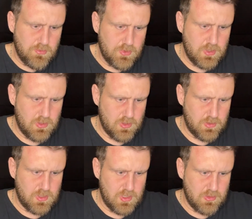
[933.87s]
You got,
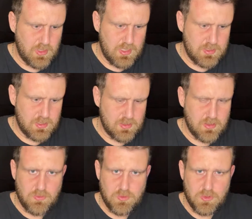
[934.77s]
you know, classics like
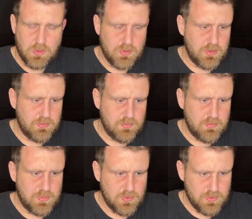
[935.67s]
Warlord and
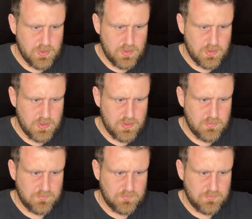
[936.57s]
Bulldog and